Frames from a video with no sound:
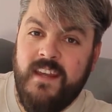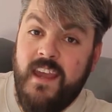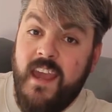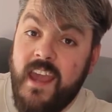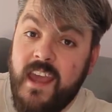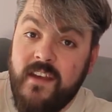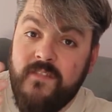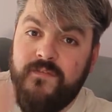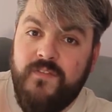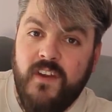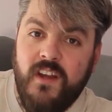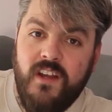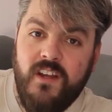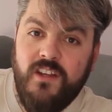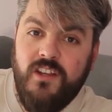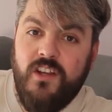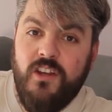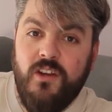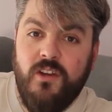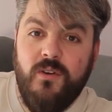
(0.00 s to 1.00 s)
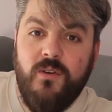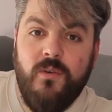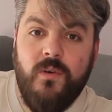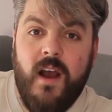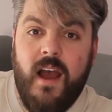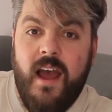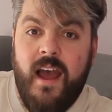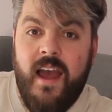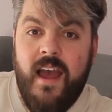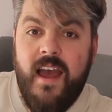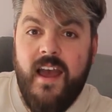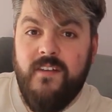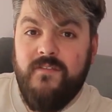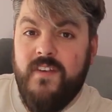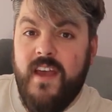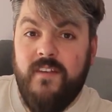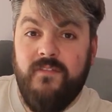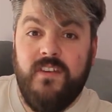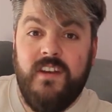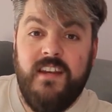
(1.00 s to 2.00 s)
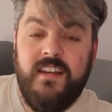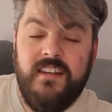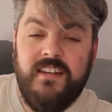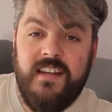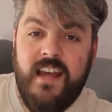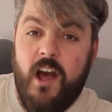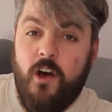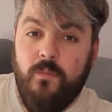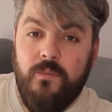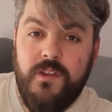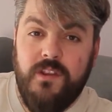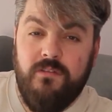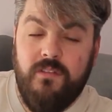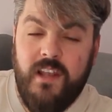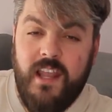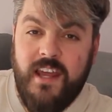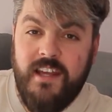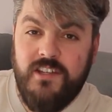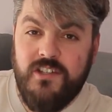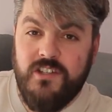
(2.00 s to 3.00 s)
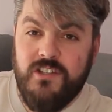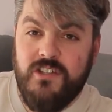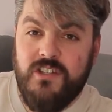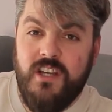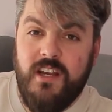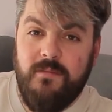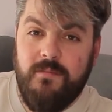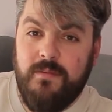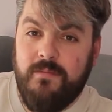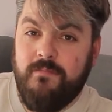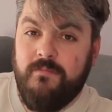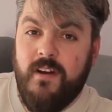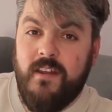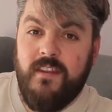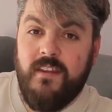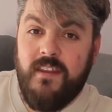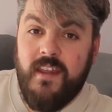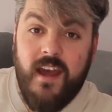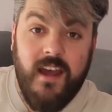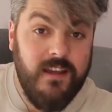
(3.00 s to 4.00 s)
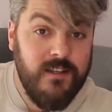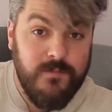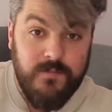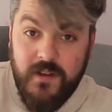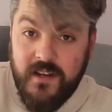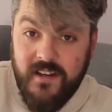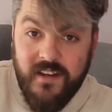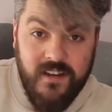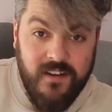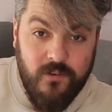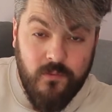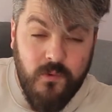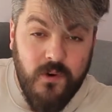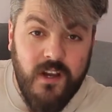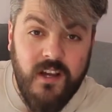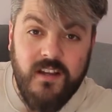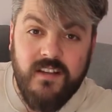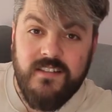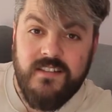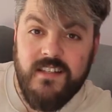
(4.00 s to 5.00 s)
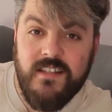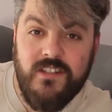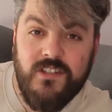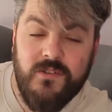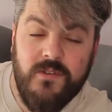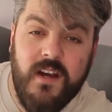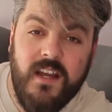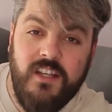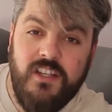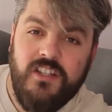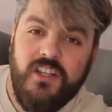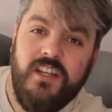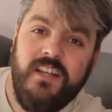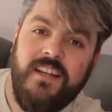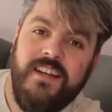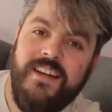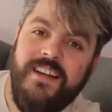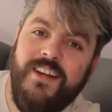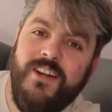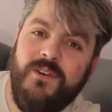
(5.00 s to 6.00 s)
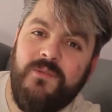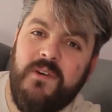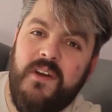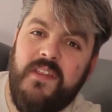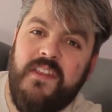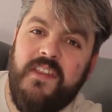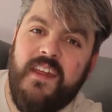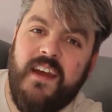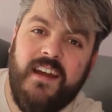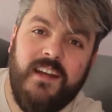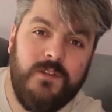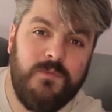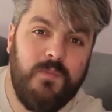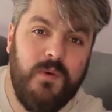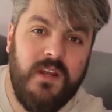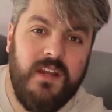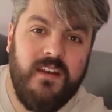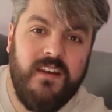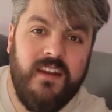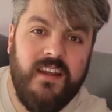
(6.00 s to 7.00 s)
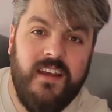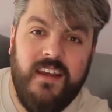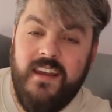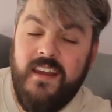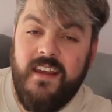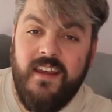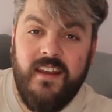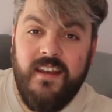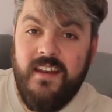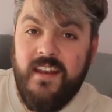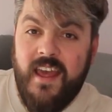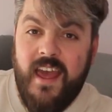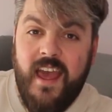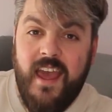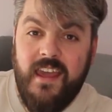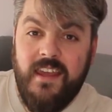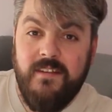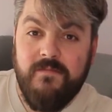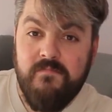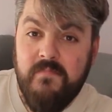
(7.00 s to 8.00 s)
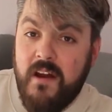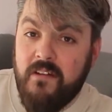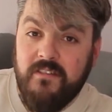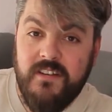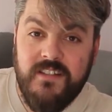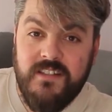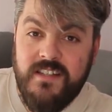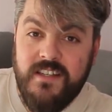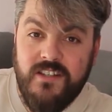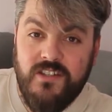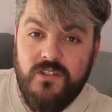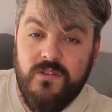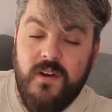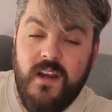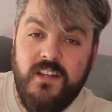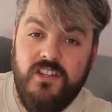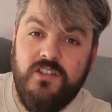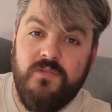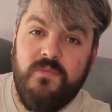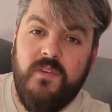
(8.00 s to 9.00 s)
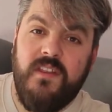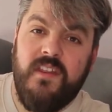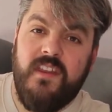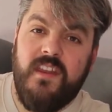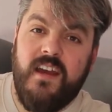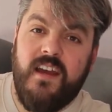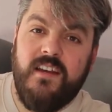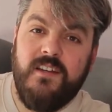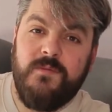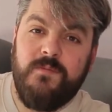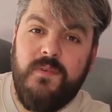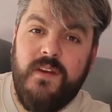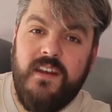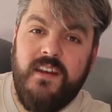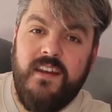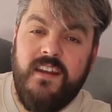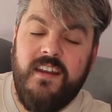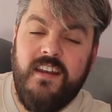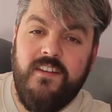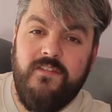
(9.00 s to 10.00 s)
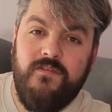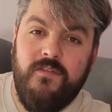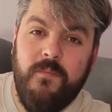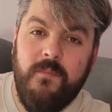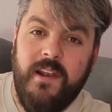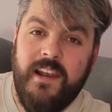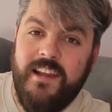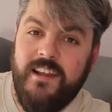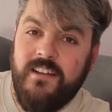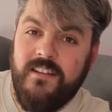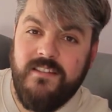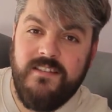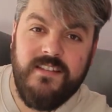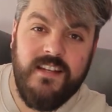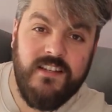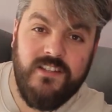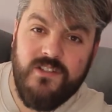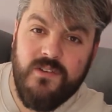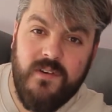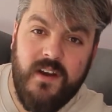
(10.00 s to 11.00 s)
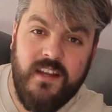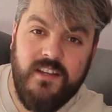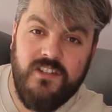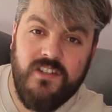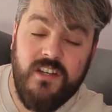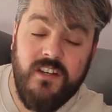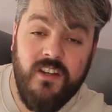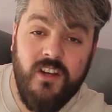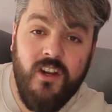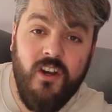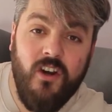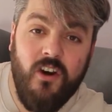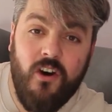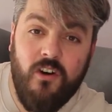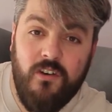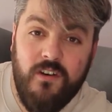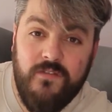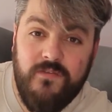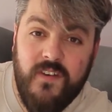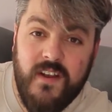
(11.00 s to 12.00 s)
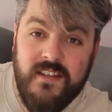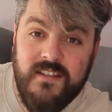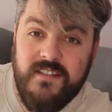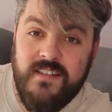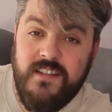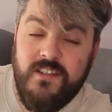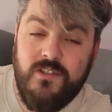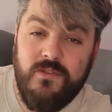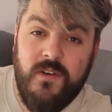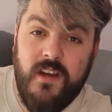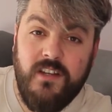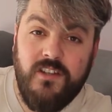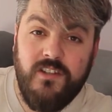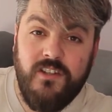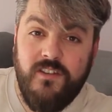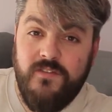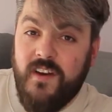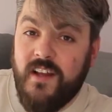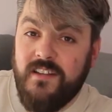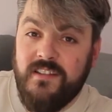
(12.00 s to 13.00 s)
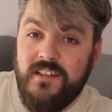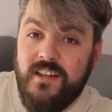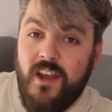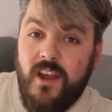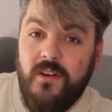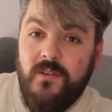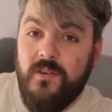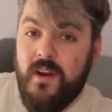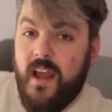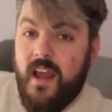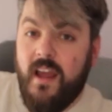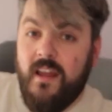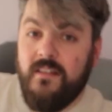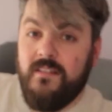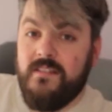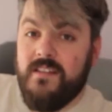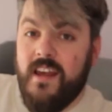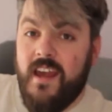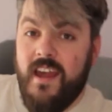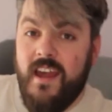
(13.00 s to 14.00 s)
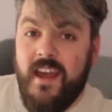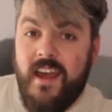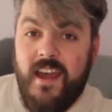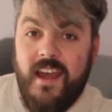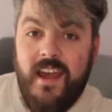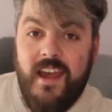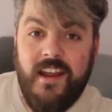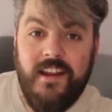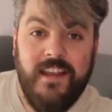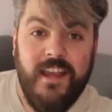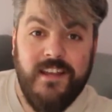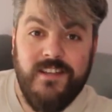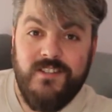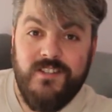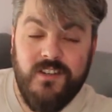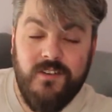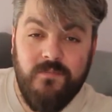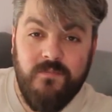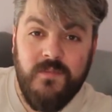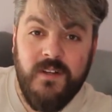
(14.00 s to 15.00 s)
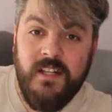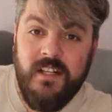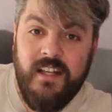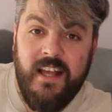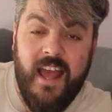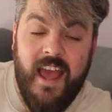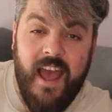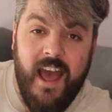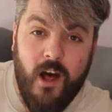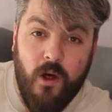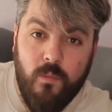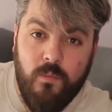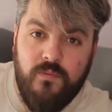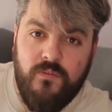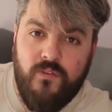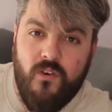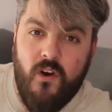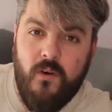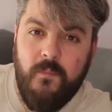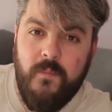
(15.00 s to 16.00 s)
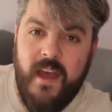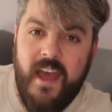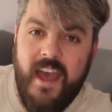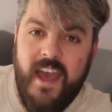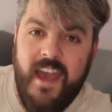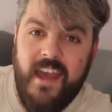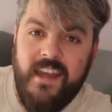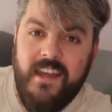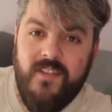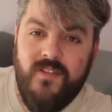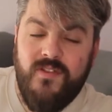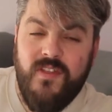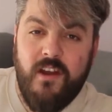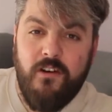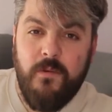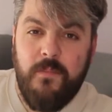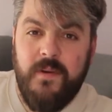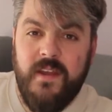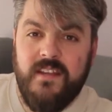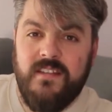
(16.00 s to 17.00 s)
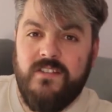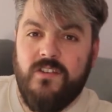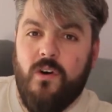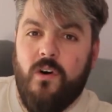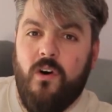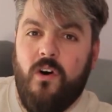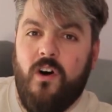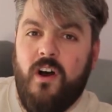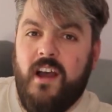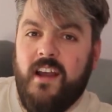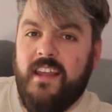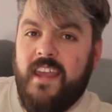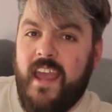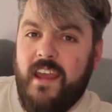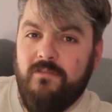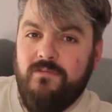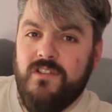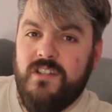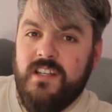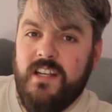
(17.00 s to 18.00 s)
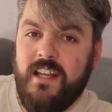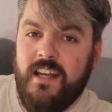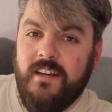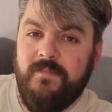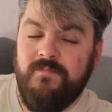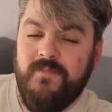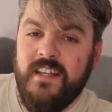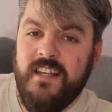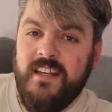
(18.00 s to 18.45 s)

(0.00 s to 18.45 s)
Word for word: If you have ever needed help with a relationship, whether that has been in a work situation, whether that has been in a marriage situation, whether that has been in a familial situation or a friend situation, you've had to go and uh, uh and get some help from a therapist or a counsellor.